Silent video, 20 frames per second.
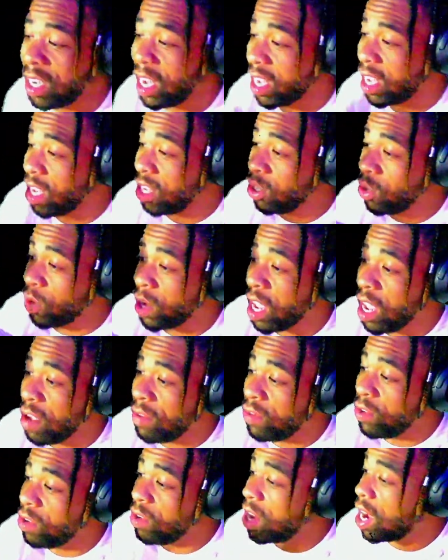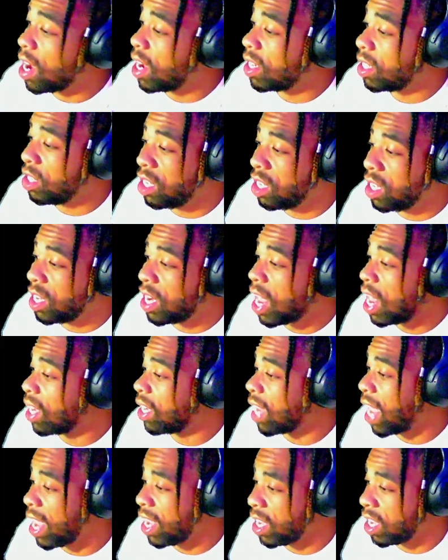it, it's okay if you guys did not
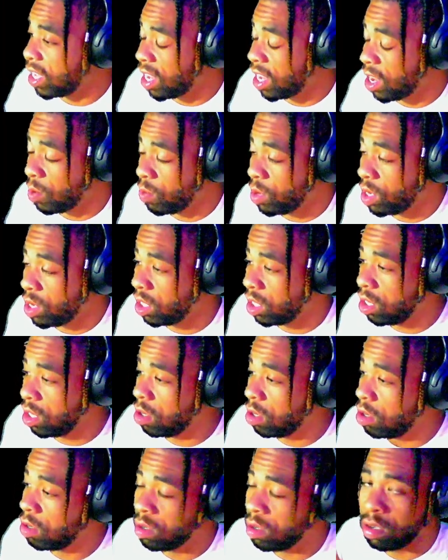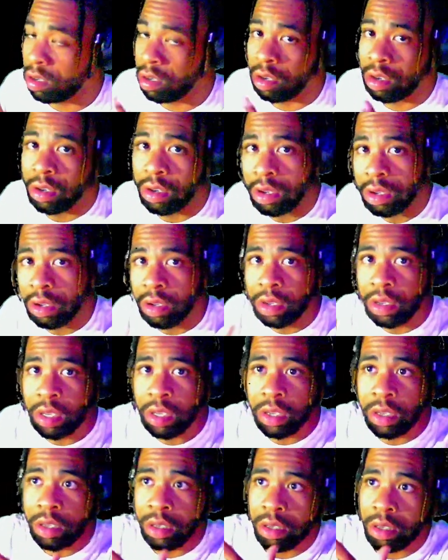like it. Like we can still,
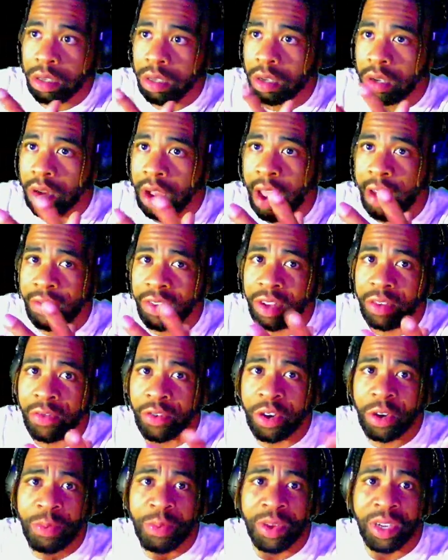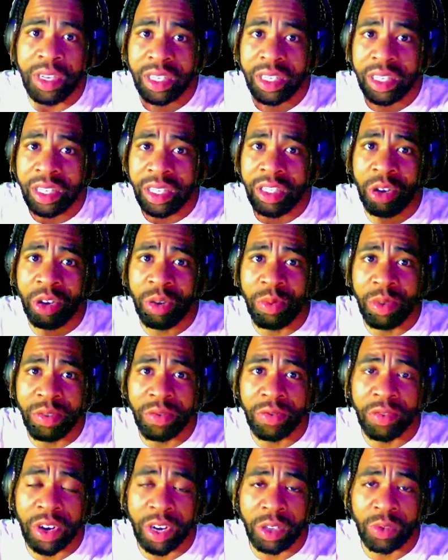you know, have different opinions, still be
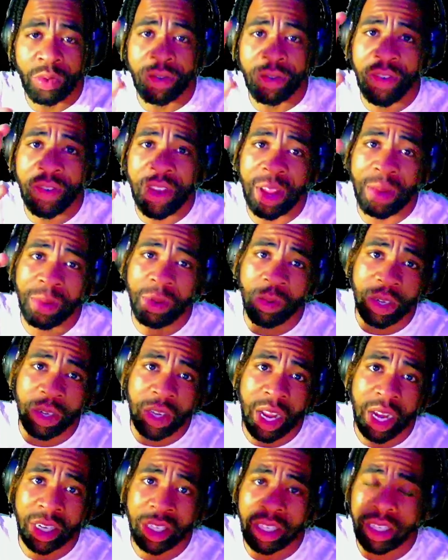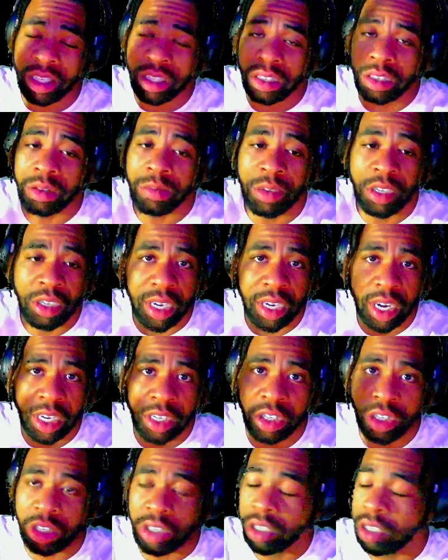friends. We're family, we're locked in. So make sure you guys
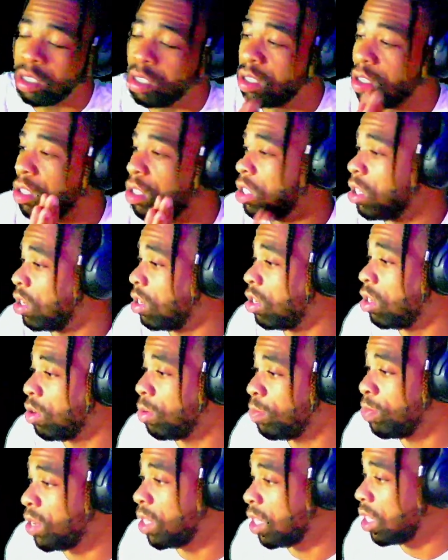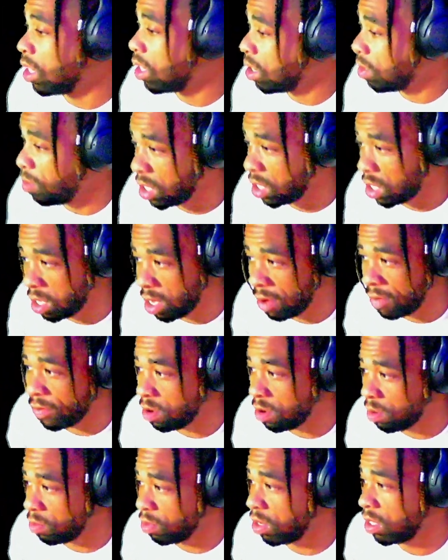just Share your opinions. Much love from
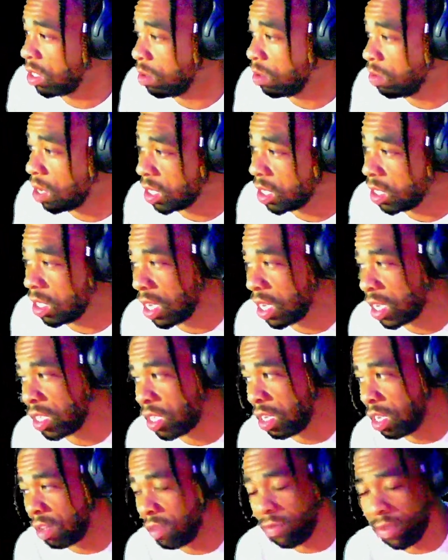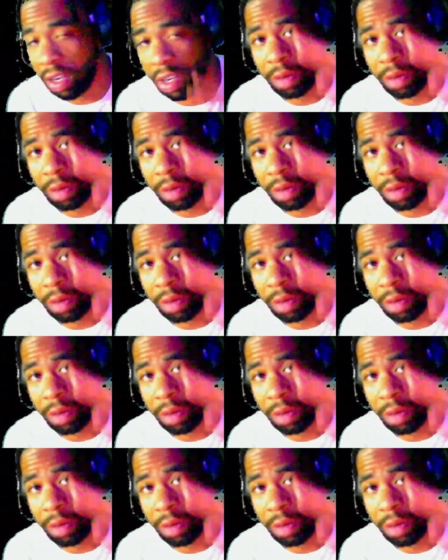your boy CB. I'll see you guys in the next video.